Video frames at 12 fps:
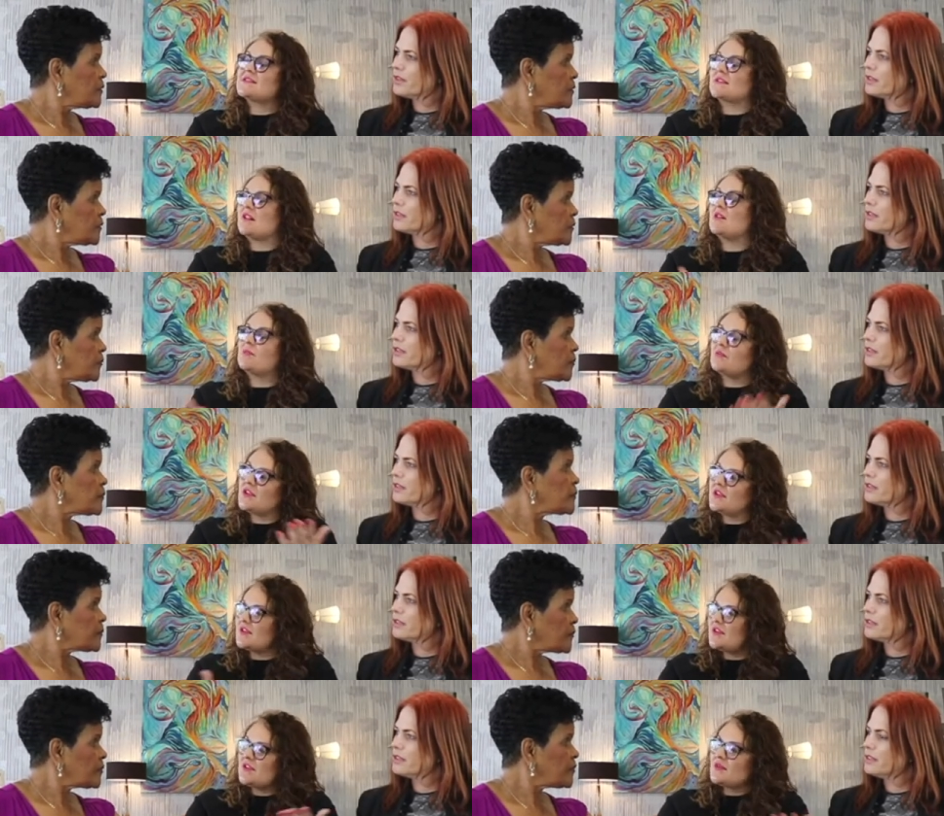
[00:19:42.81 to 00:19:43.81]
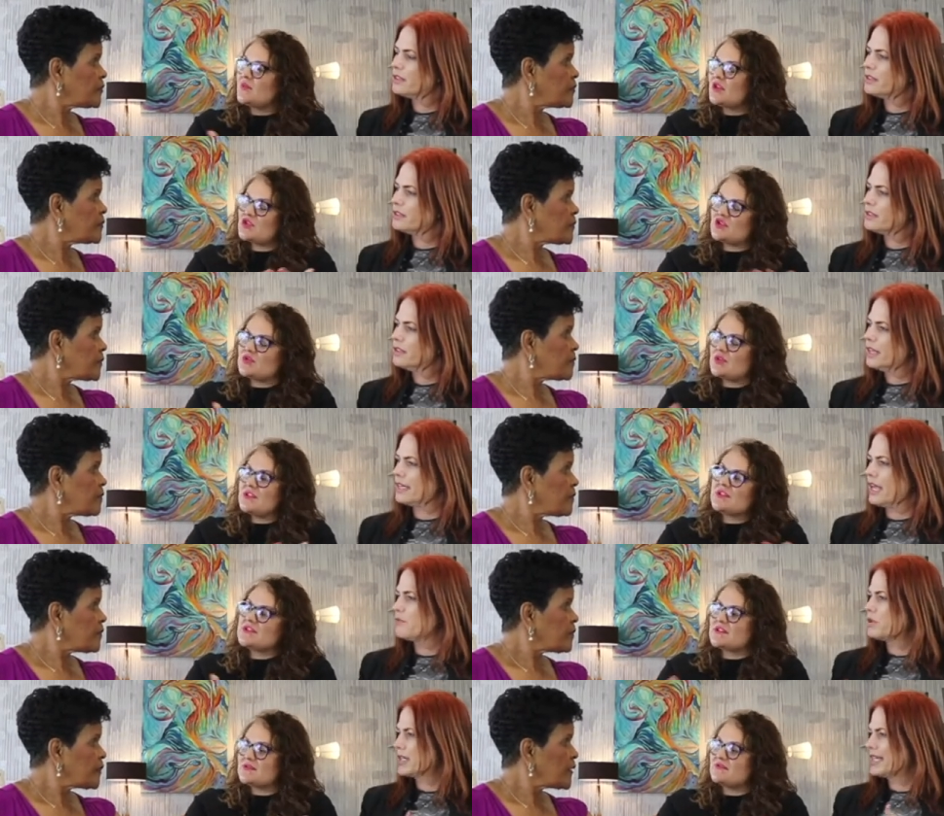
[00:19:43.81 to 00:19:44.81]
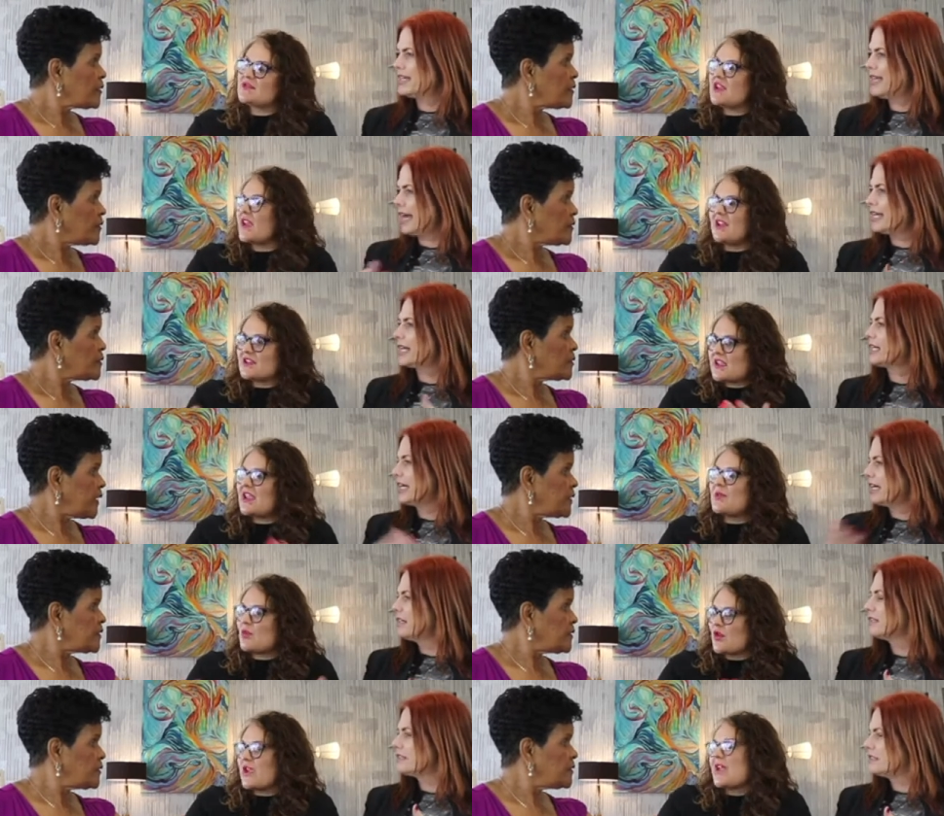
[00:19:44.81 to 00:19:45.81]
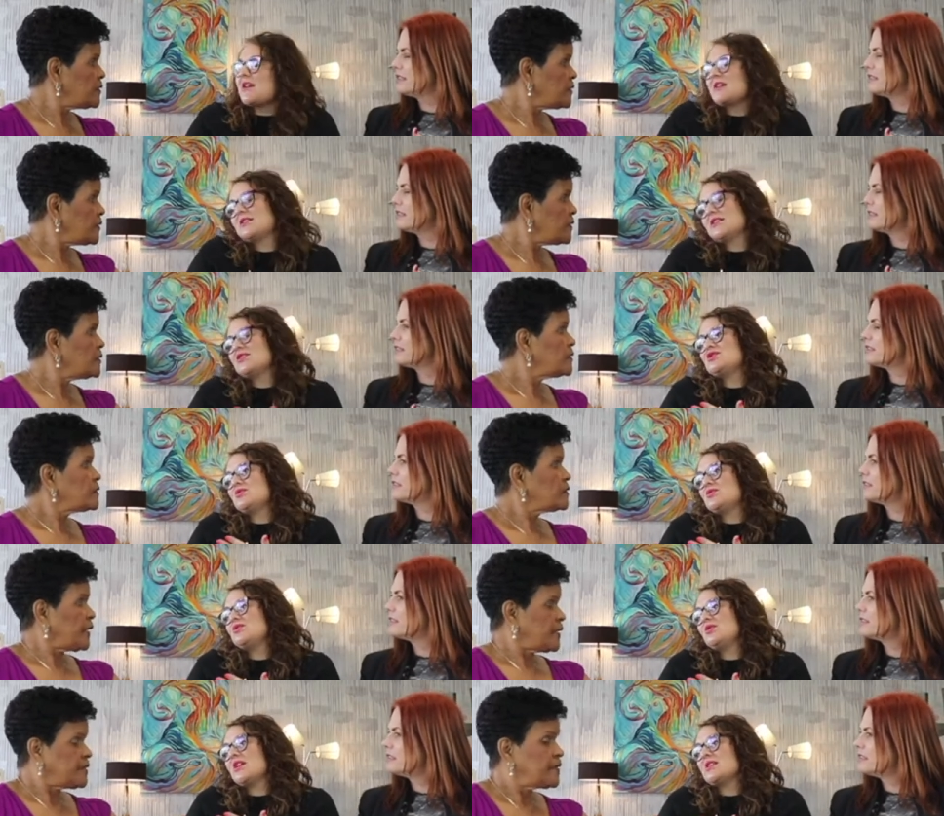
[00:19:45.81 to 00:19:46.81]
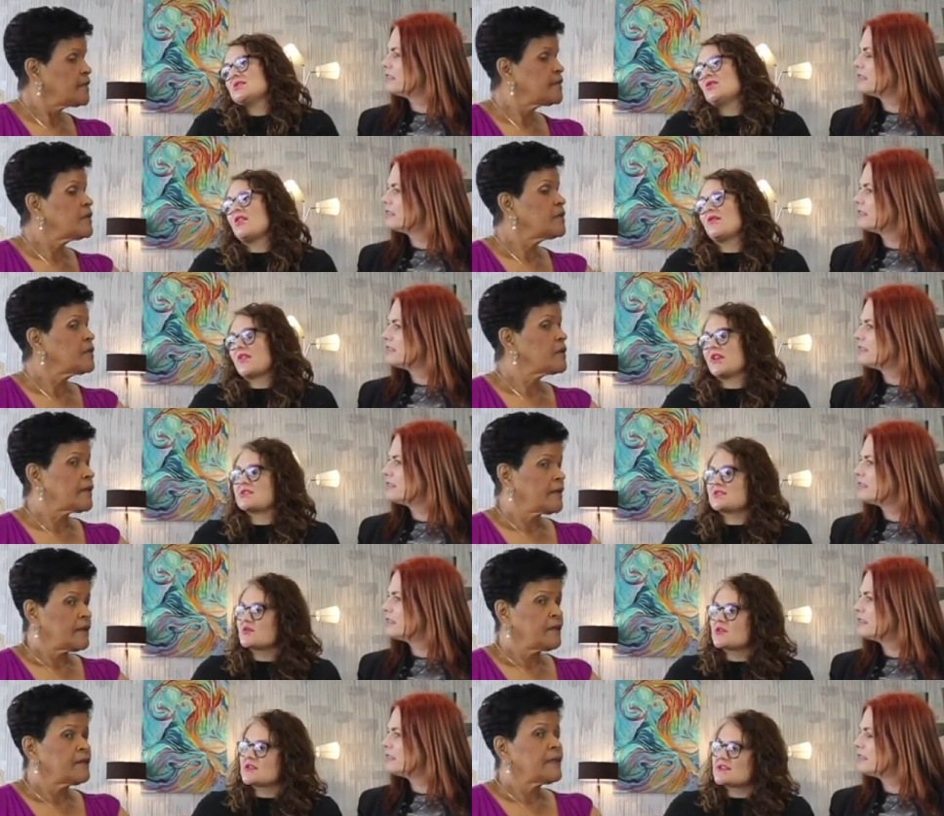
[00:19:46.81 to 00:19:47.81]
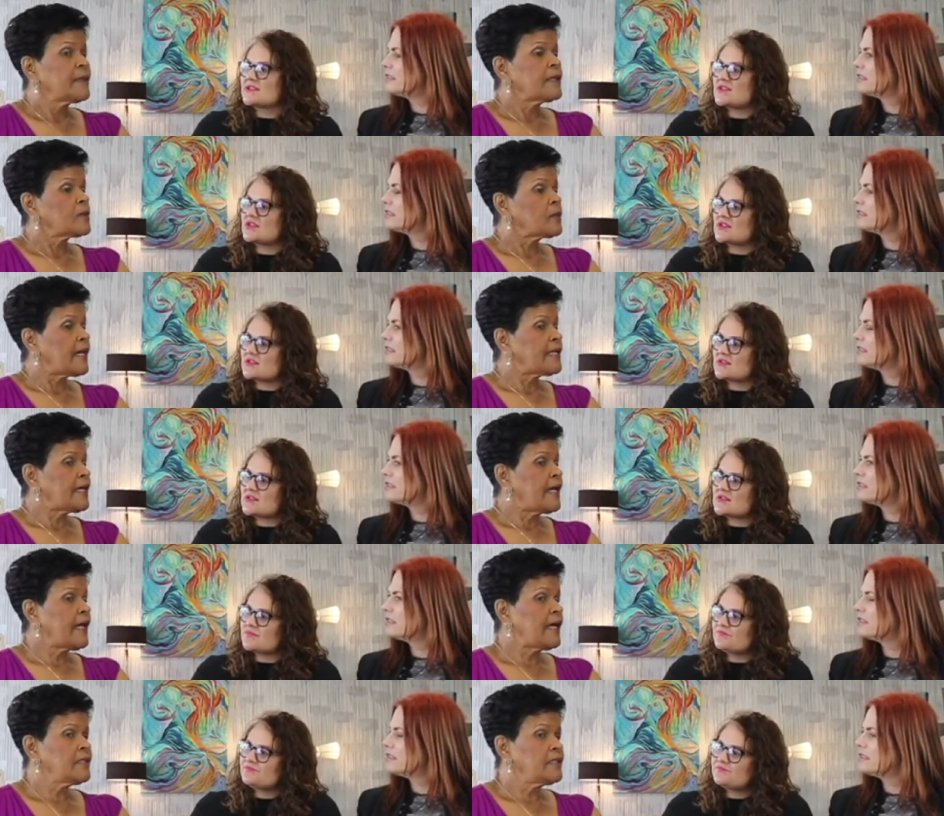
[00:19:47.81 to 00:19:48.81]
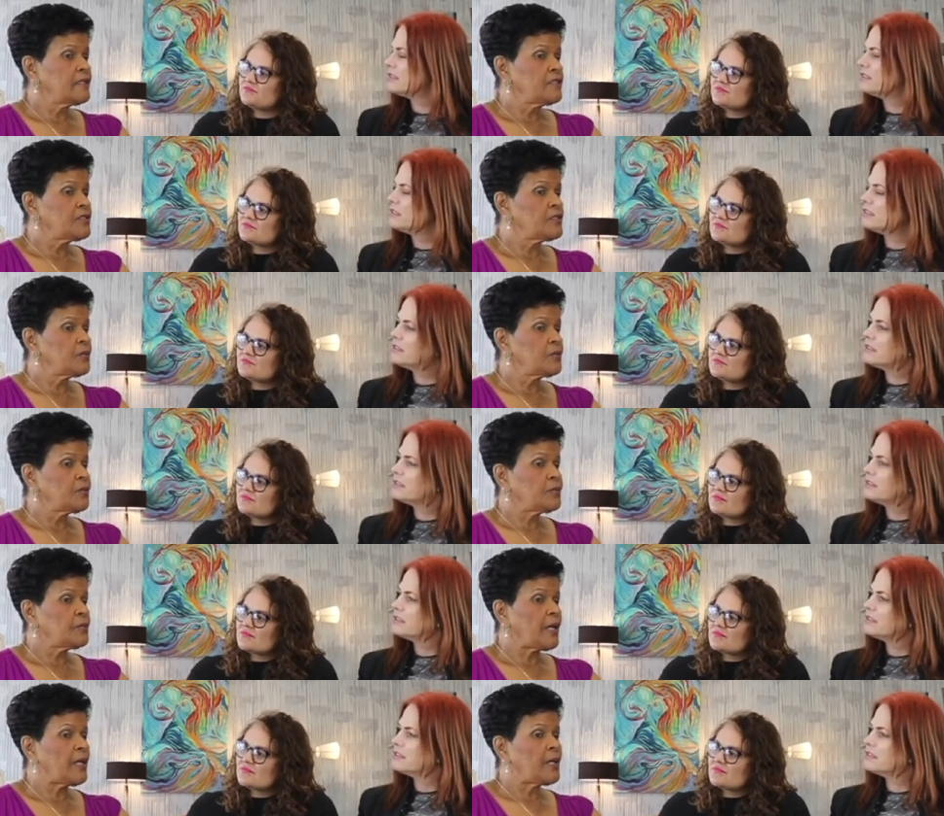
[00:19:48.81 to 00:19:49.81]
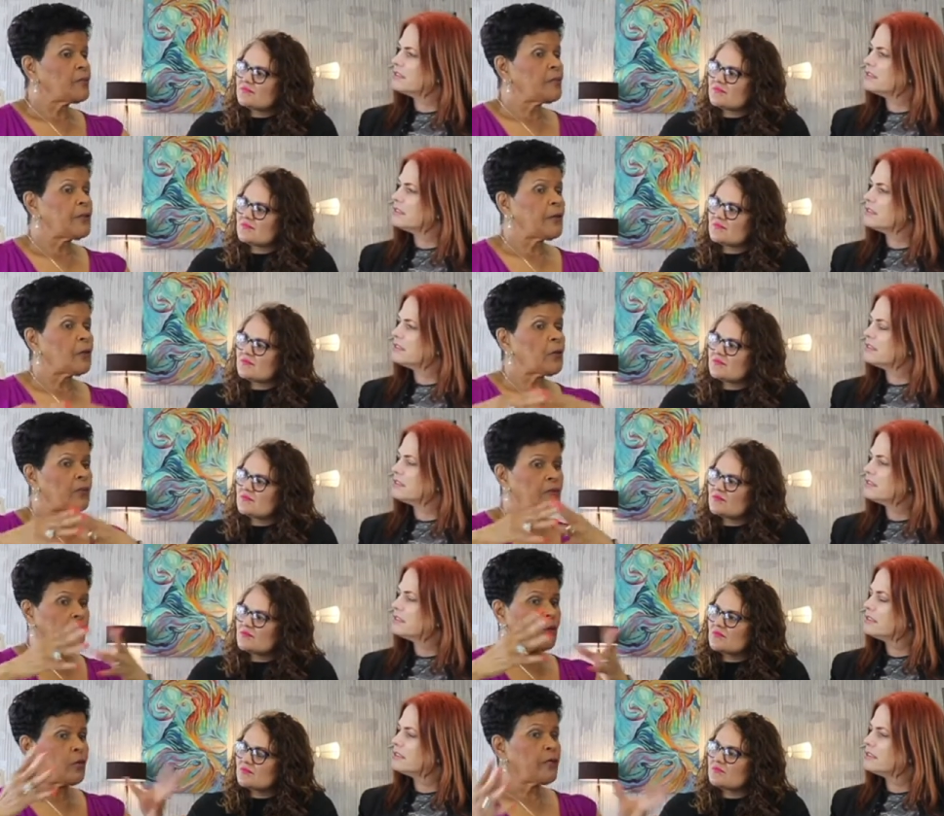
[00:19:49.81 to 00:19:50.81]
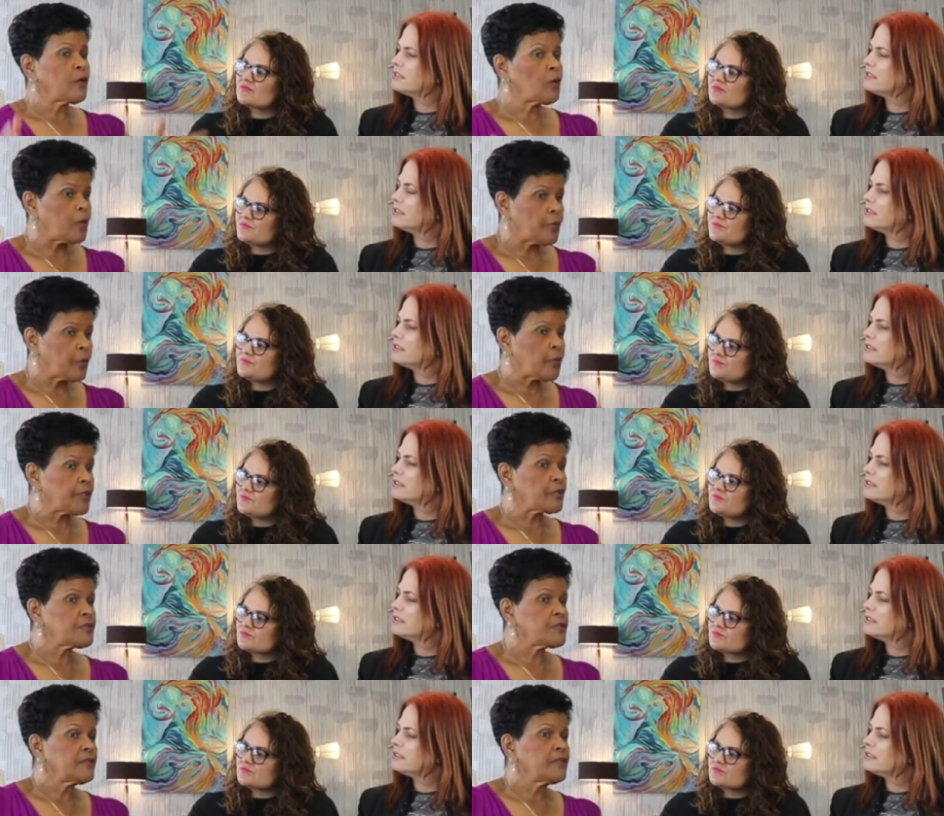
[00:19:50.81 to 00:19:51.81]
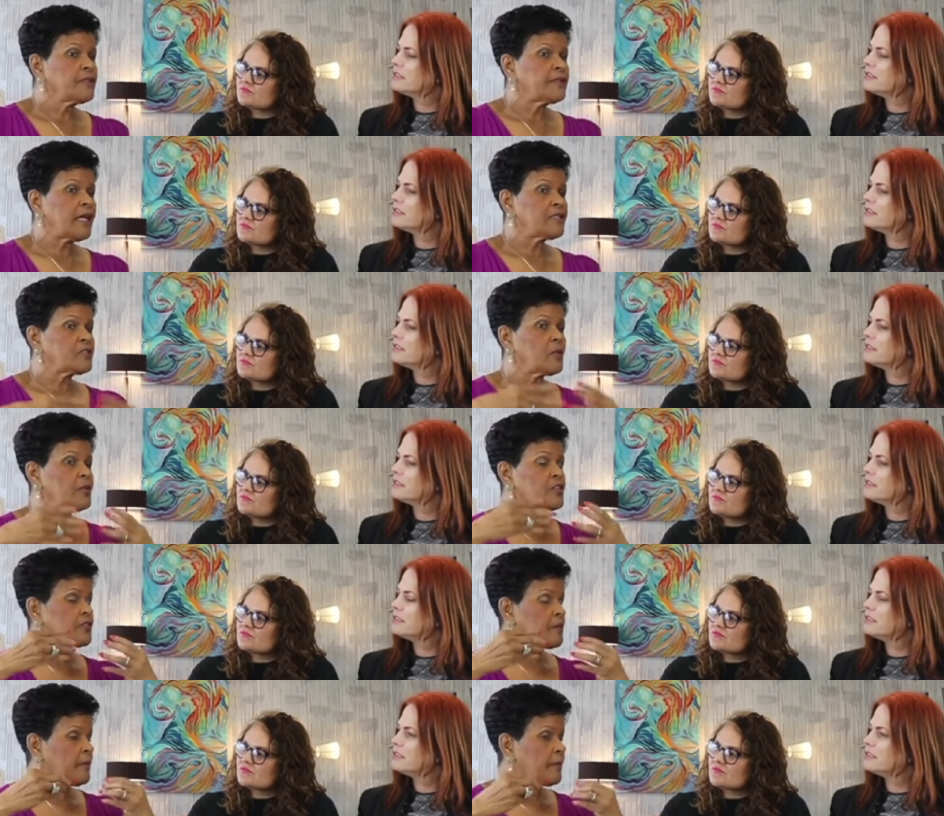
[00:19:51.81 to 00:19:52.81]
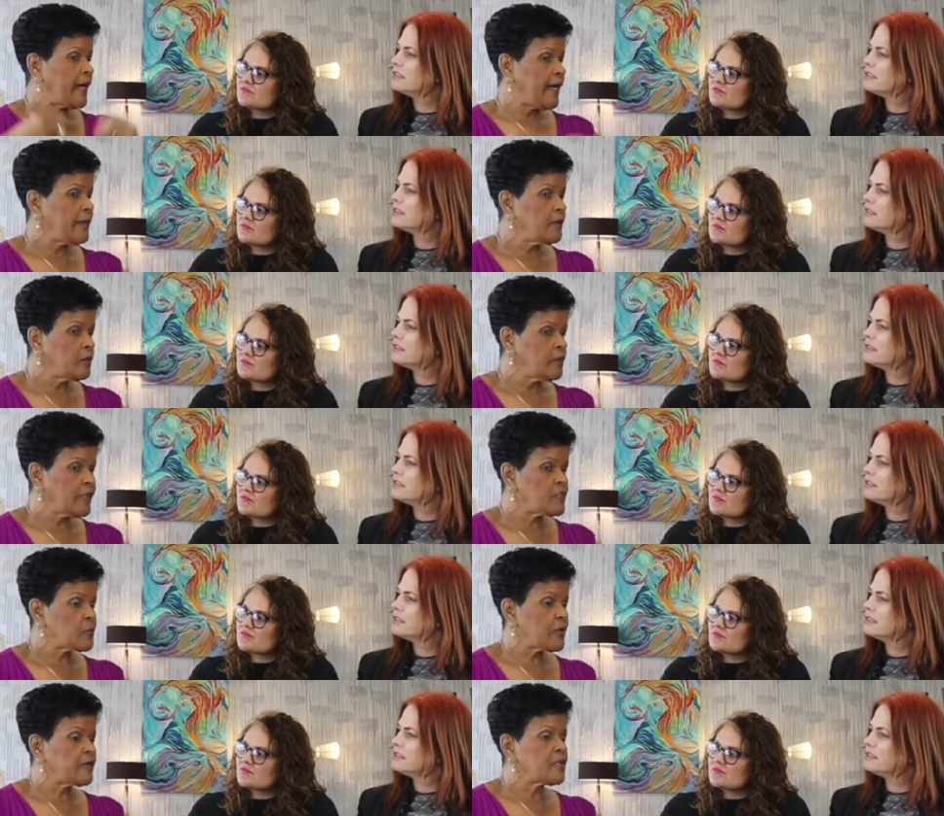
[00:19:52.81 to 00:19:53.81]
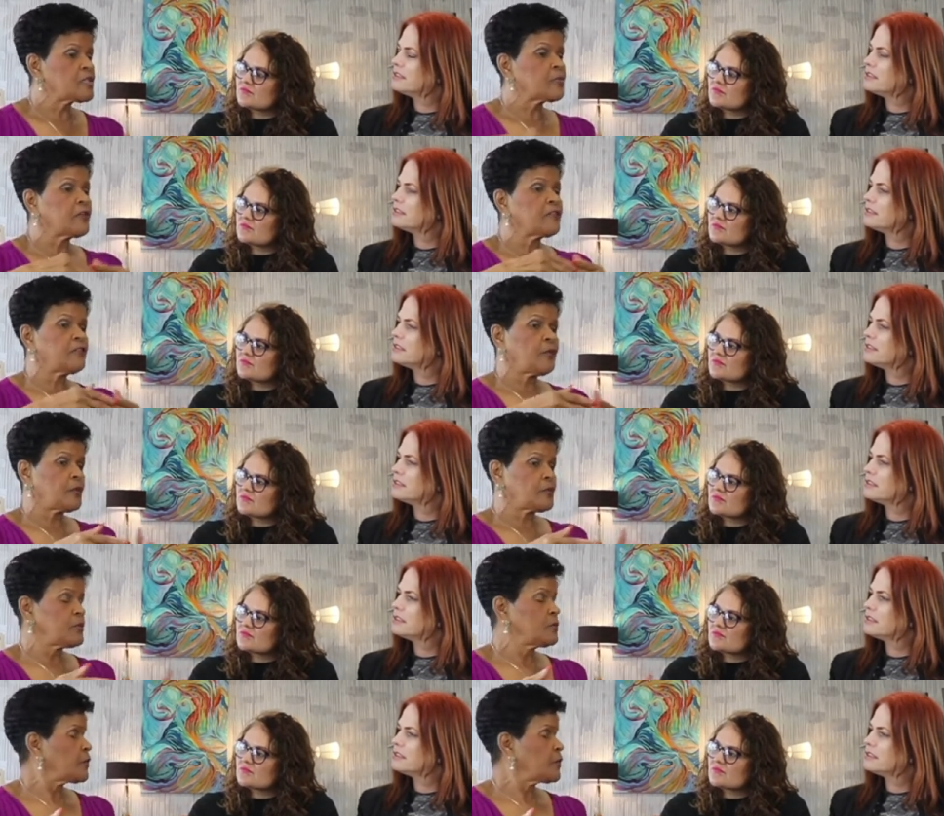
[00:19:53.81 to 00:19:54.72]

Speaker 1: to come? Mm-hmm. because you needed to yeah it came organically that you knew right. you had to offer that to organizations right i had
Speaker 2: the issue um, in, in, the, in, the, corporate world not so much from my own experience but for folks who